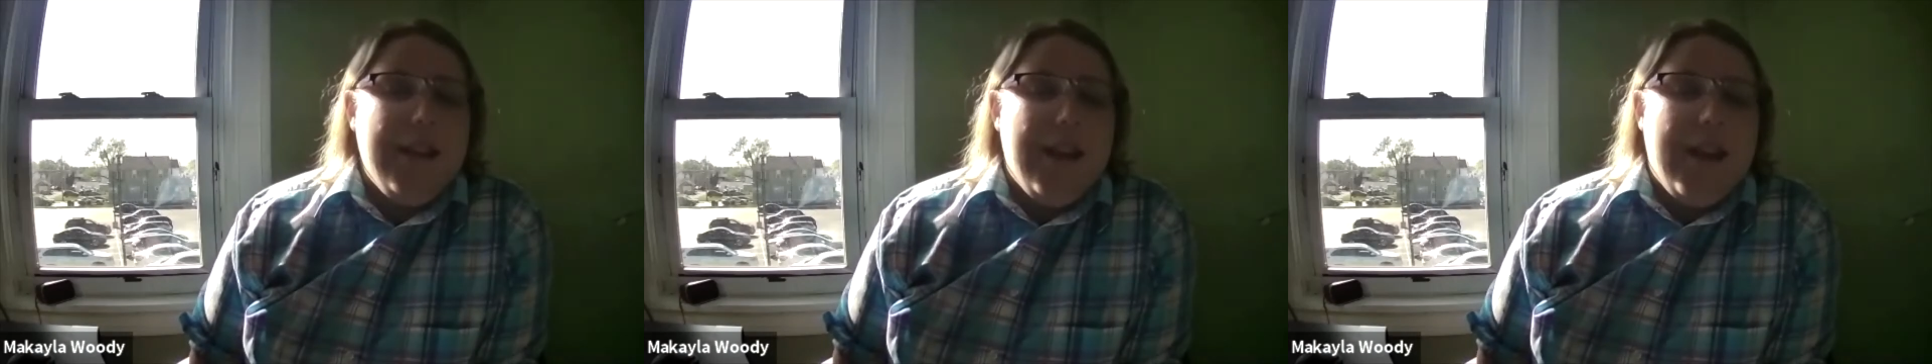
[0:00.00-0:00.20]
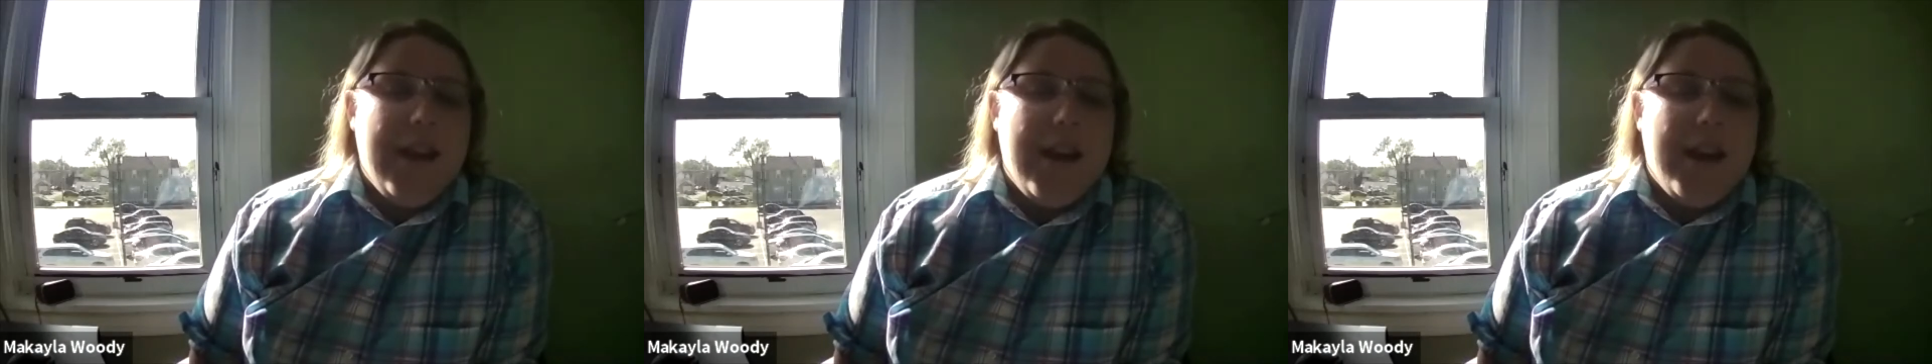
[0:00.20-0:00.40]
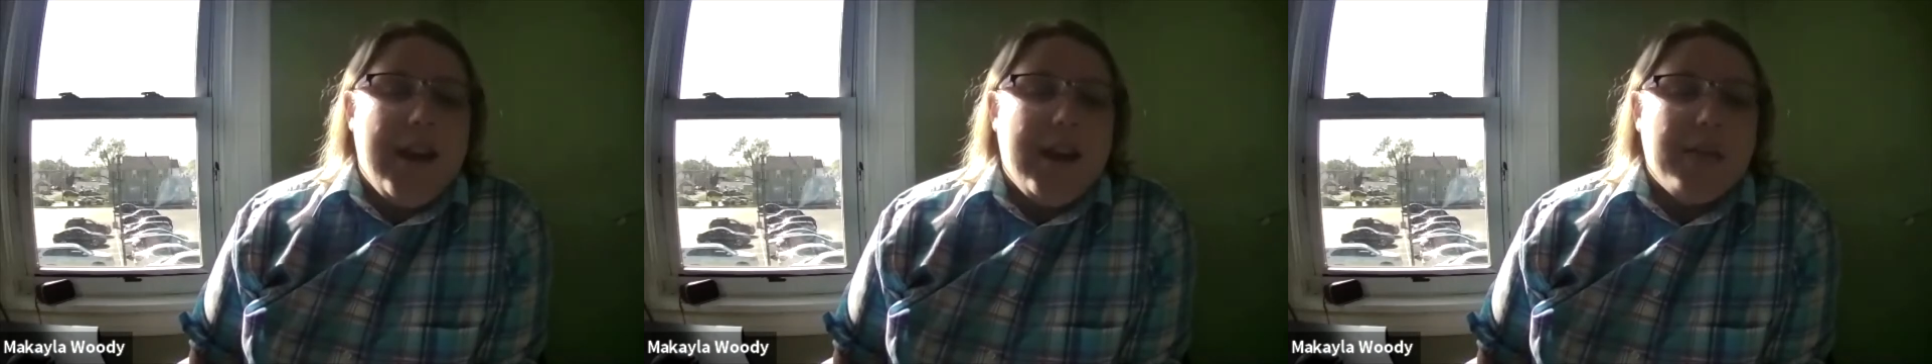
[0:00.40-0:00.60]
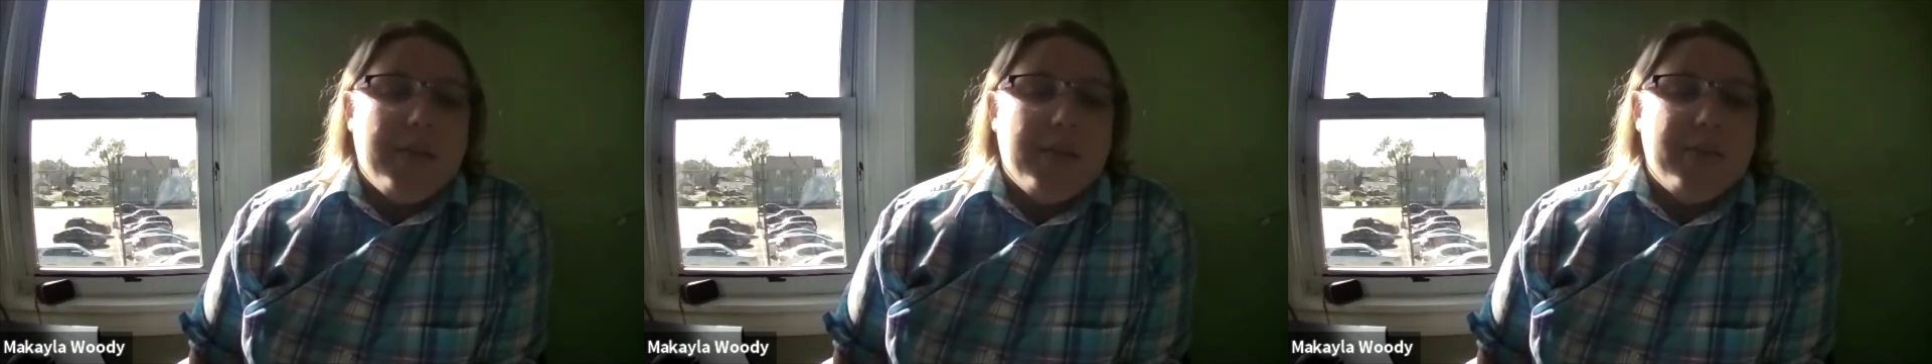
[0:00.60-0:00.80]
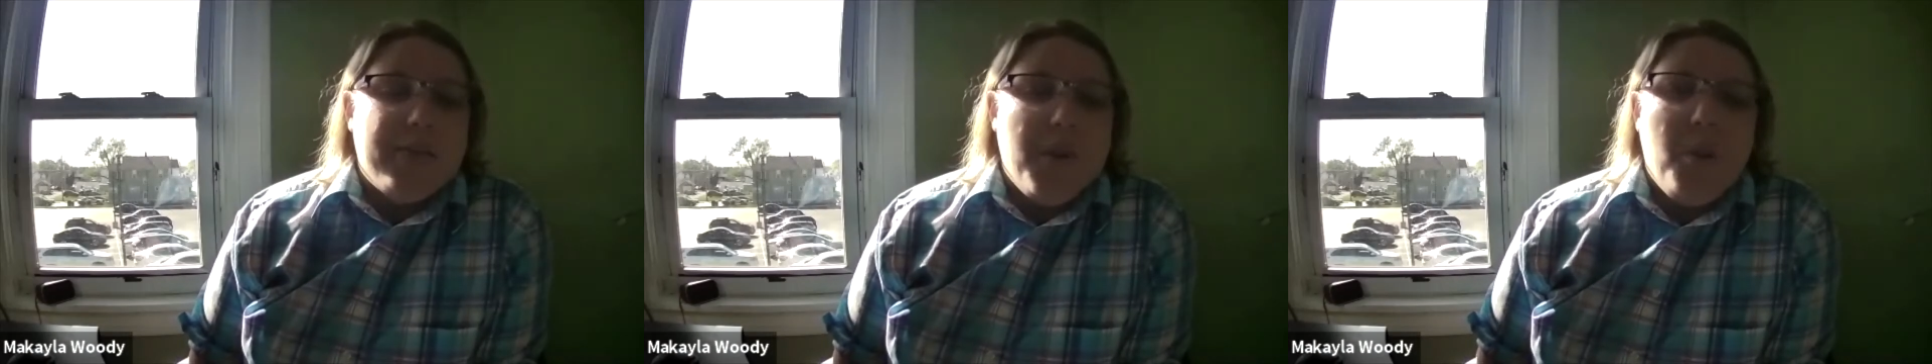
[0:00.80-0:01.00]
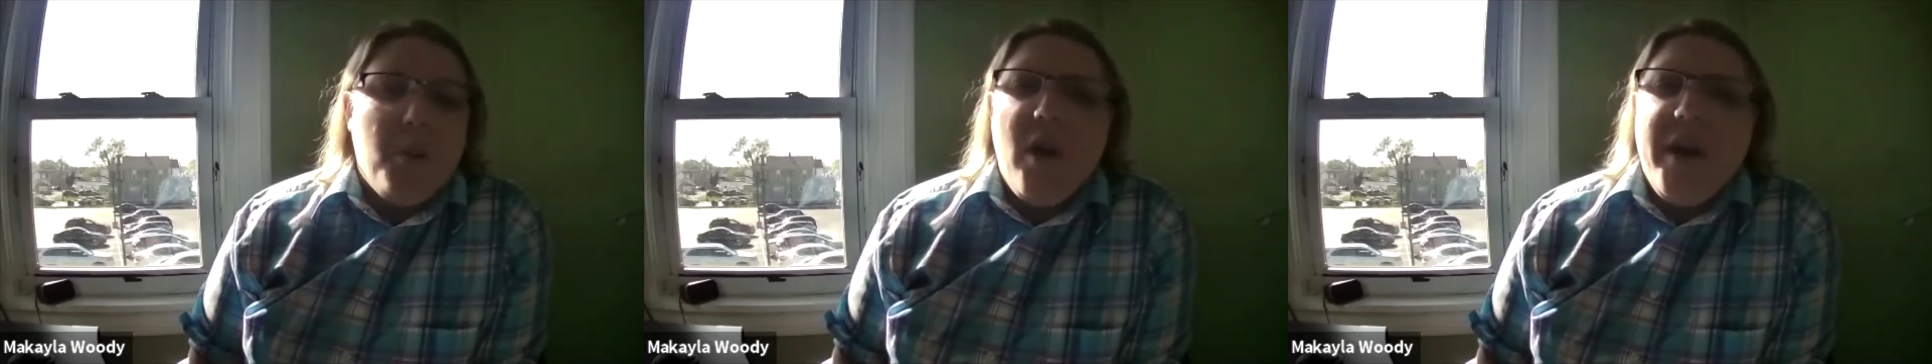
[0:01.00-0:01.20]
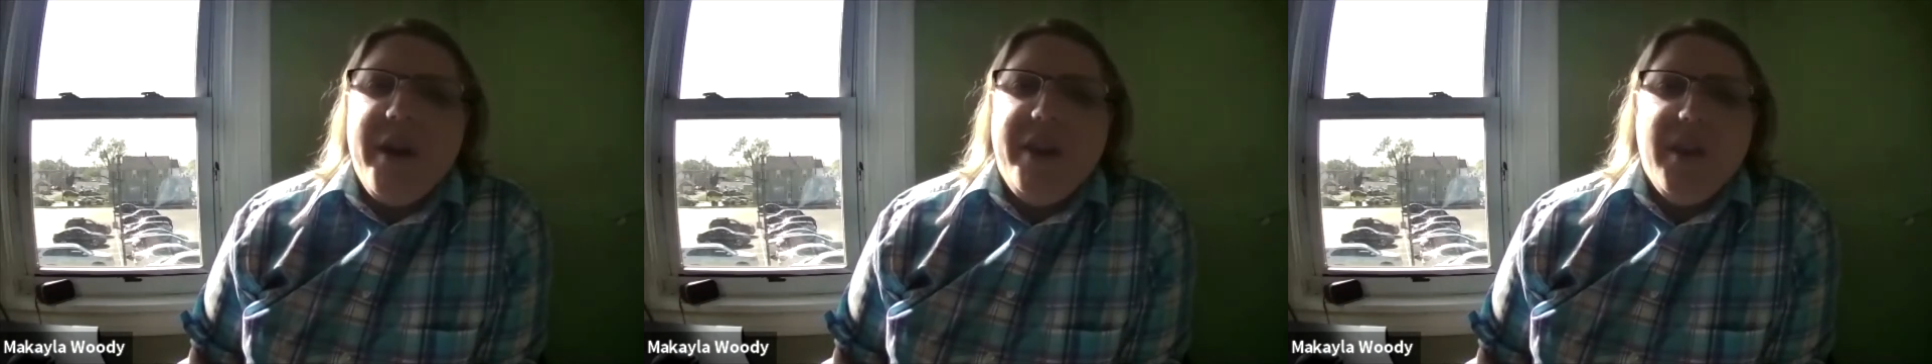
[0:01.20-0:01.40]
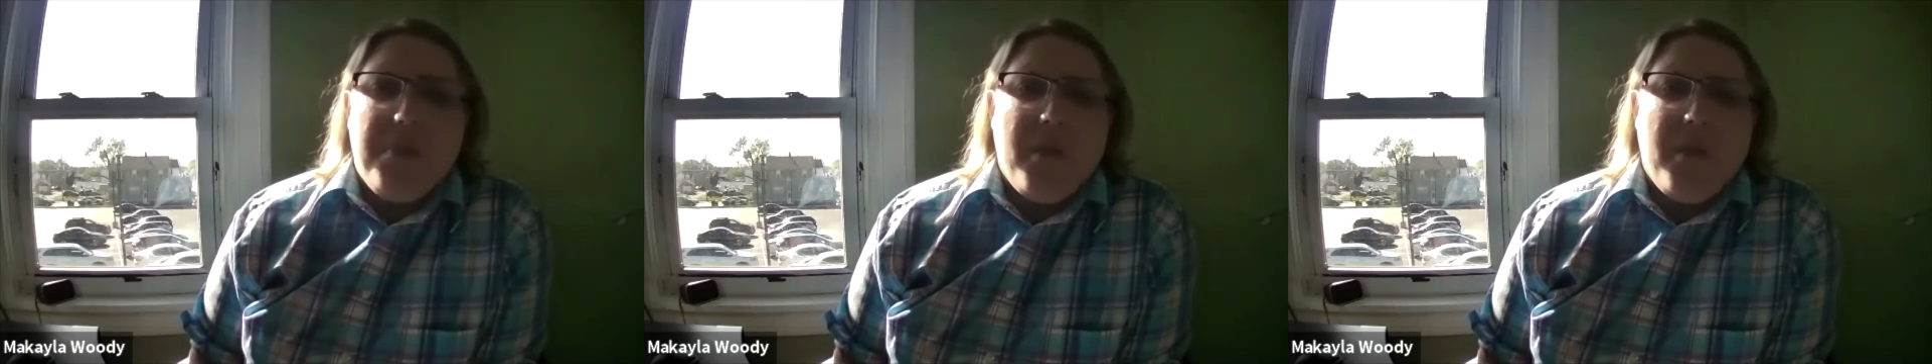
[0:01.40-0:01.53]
Um, one, the